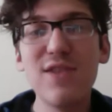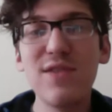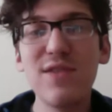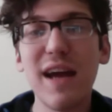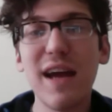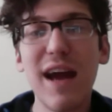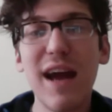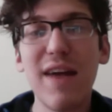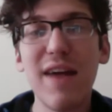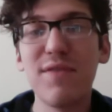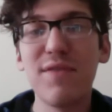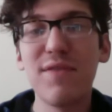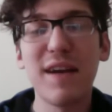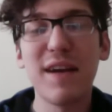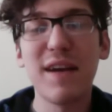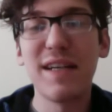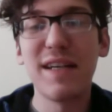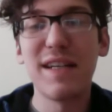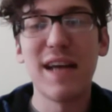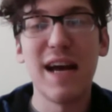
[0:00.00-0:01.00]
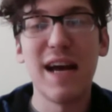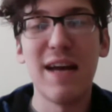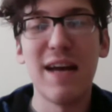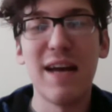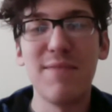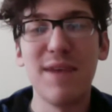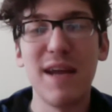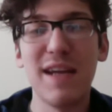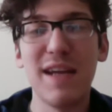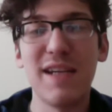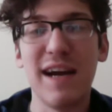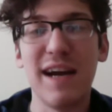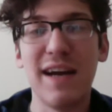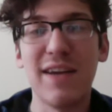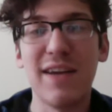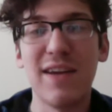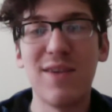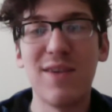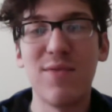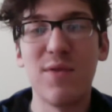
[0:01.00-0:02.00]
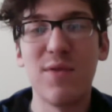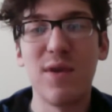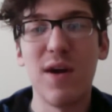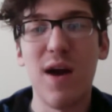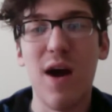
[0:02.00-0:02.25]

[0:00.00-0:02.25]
every fucking time in dialogue where